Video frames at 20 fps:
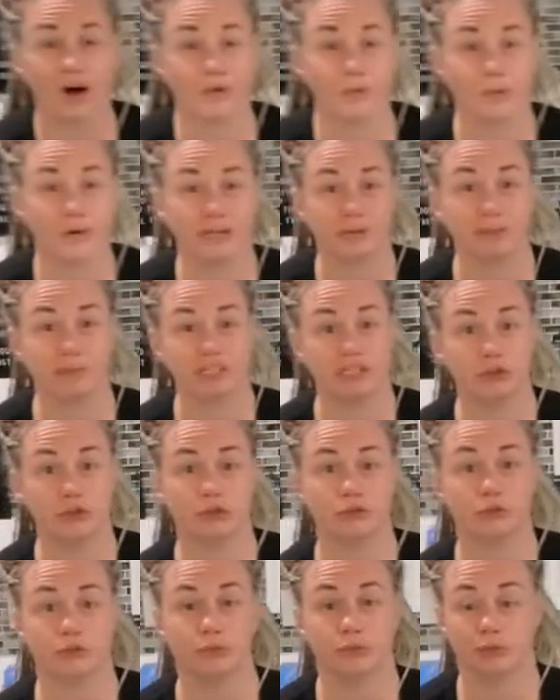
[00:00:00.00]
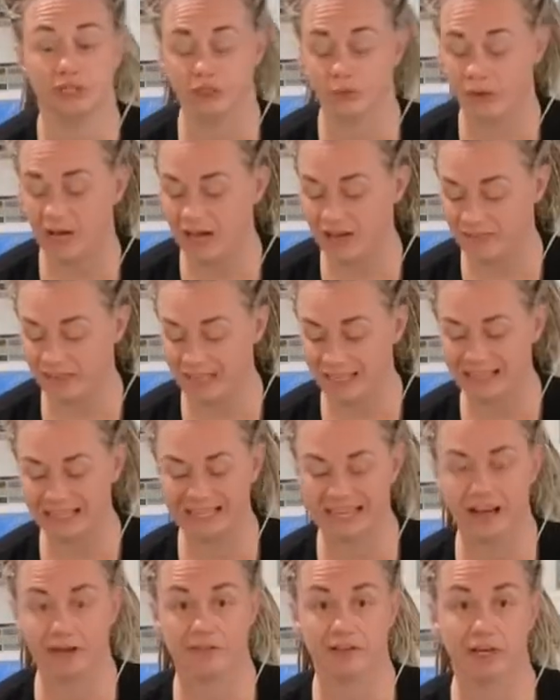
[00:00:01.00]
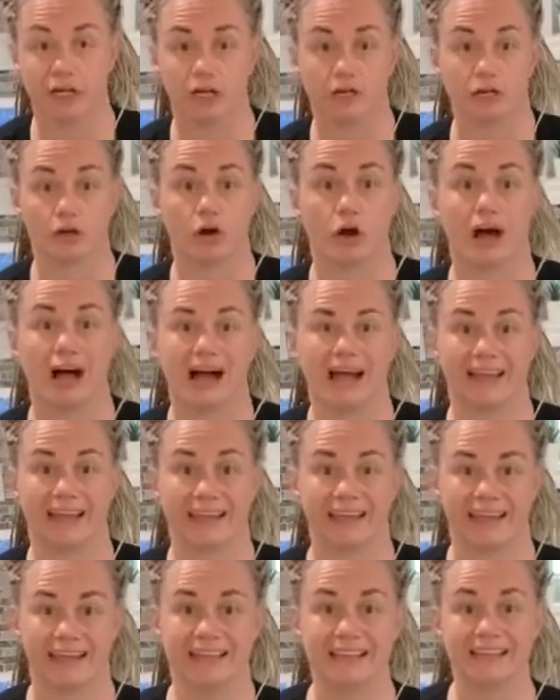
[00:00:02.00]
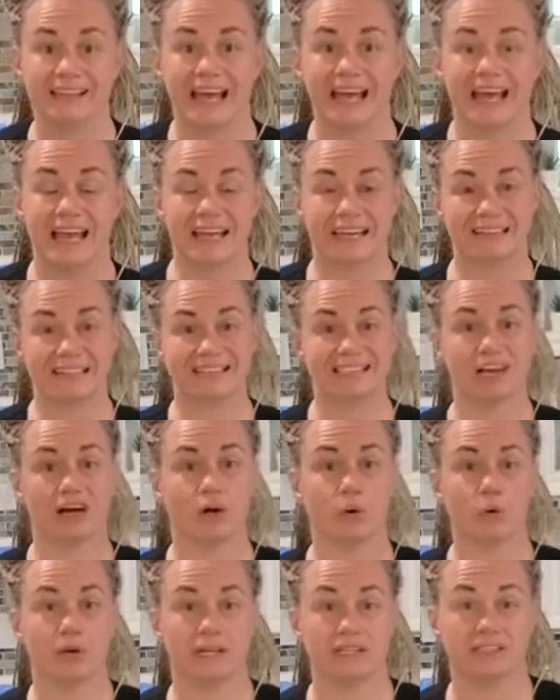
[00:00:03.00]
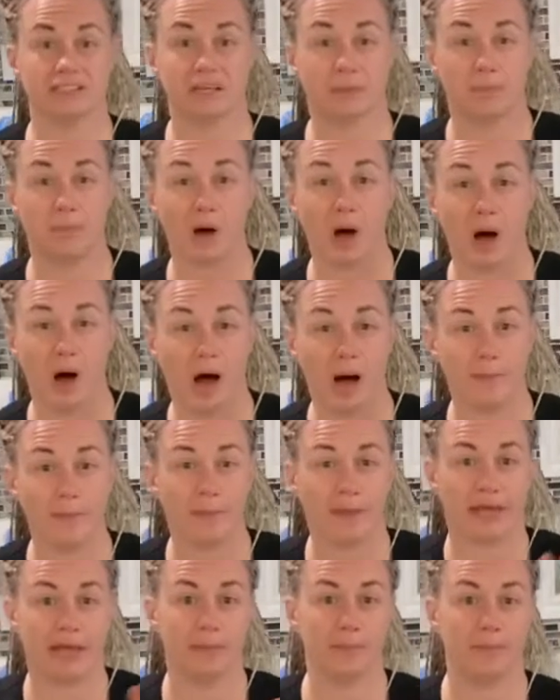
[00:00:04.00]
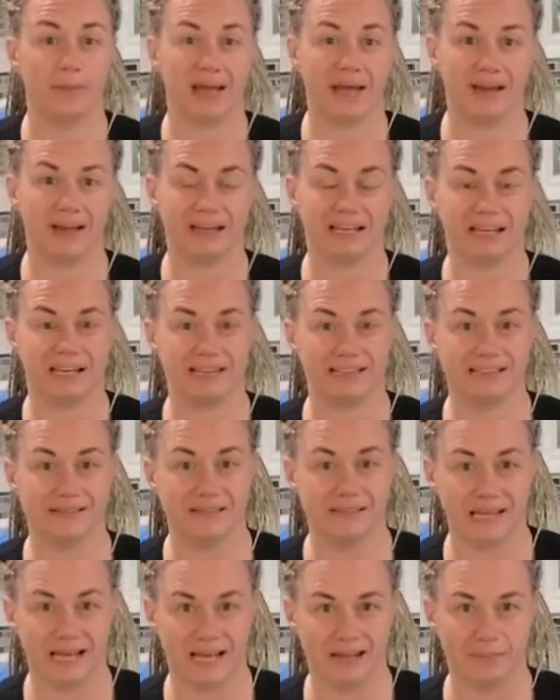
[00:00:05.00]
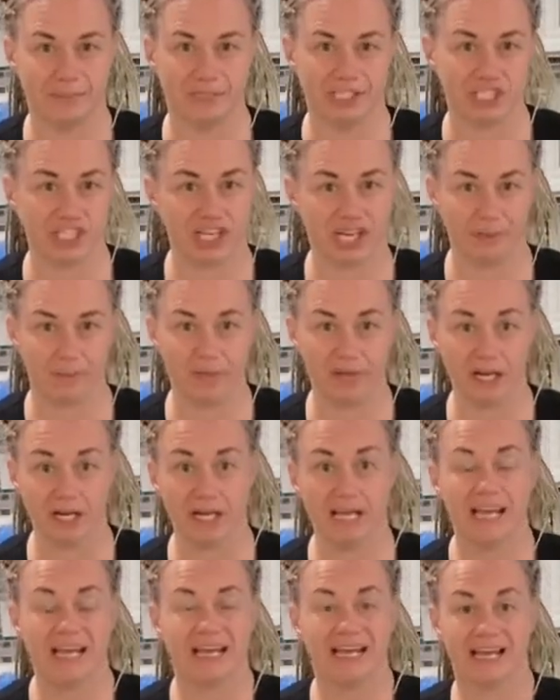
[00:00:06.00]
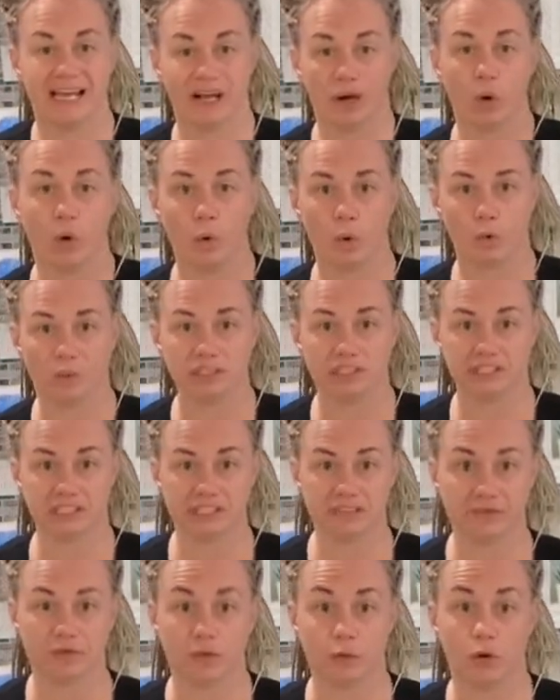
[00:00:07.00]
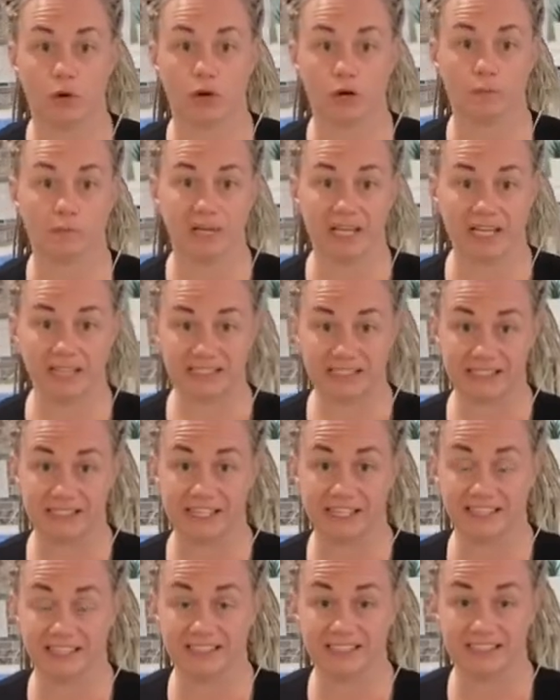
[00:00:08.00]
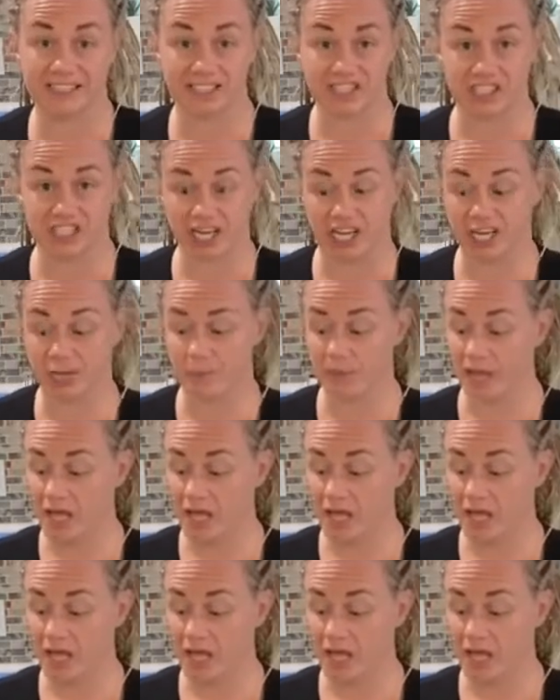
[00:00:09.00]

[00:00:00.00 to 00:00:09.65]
going, when you have it in the oven under high heat, it's not going to pop and bend and misshapen. It holds its form, it stays its shape.